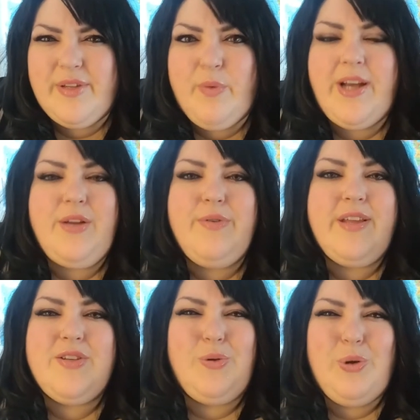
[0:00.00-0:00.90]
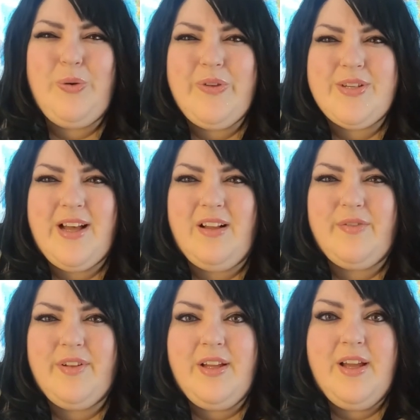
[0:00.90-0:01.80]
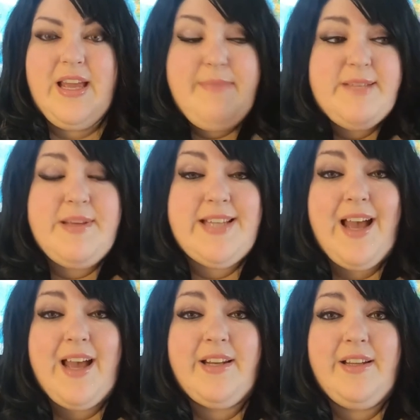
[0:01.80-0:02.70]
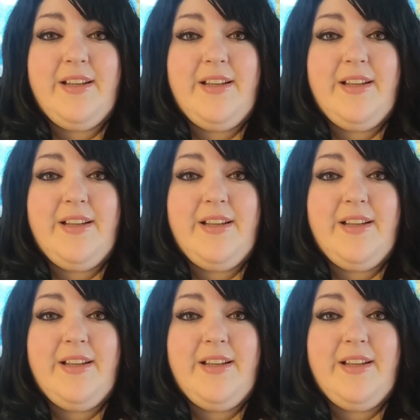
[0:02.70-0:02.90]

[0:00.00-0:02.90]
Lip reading: Like, why do you think so low of yourself? It makes me sad.